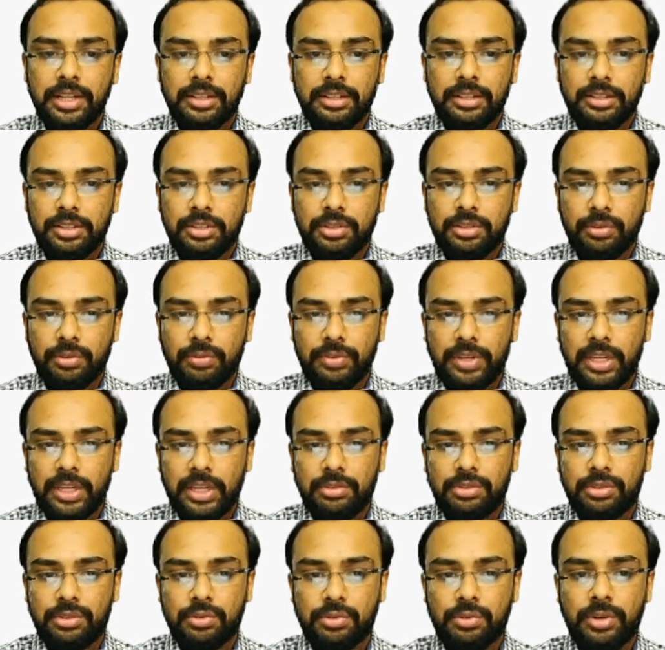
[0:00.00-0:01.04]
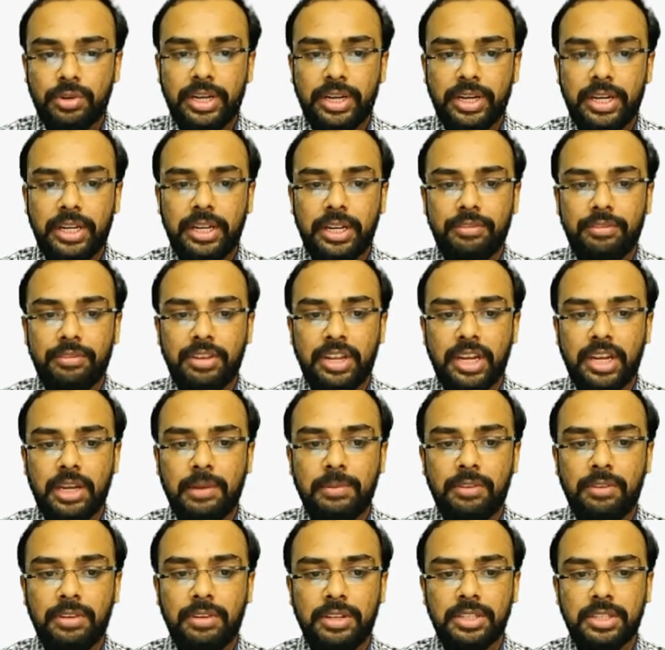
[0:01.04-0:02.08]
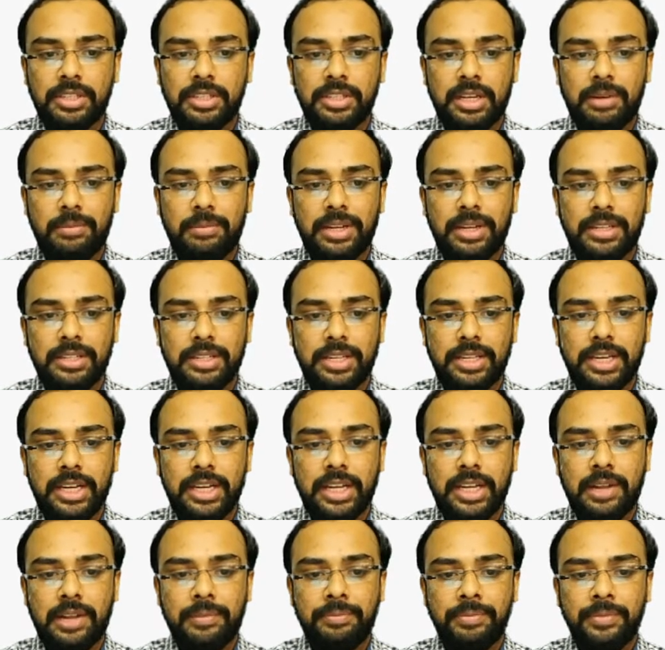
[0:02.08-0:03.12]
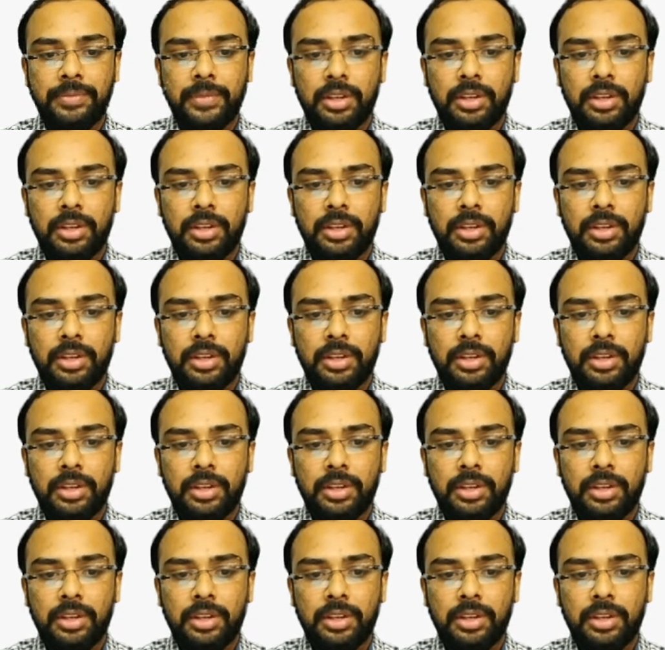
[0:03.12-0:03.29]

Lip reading: So we have stored it in a variable which is named as data.